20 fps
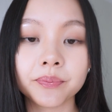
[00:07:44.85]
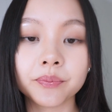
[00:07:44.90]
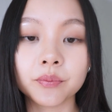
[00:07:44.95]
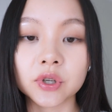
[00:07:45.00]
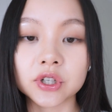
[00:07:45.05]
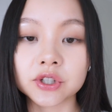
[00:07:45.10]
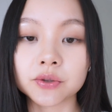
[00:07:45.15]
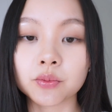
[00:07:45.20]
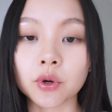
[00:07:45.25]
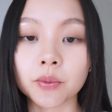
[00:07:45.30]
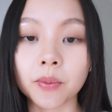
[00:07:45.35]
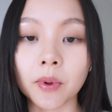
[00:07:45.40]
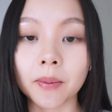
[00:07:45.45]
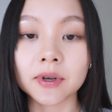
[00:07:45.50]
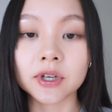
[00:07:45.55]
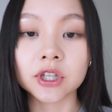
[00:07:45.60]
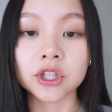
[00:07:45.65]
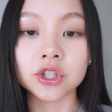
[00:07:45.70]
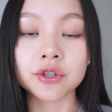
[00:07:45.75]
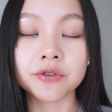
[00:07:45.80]
There's more
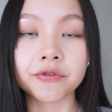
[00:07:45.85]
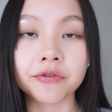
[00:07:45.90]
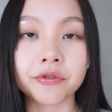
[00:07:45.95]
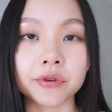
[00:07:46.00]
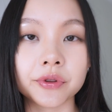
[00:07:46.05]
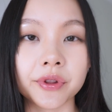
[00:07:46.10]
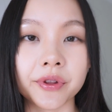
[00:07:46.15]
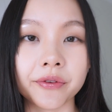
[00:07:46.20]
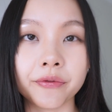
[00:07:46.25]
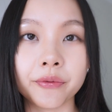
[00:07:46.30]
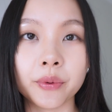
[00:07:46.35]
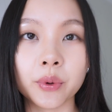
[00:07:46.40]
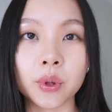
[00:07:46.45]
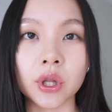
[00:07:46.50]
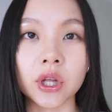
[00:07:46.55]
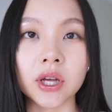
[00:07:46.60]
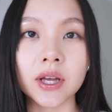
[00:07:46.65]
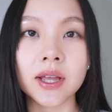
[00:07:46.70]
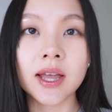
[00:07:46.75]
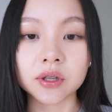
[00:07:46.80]
pigmentation for the full look.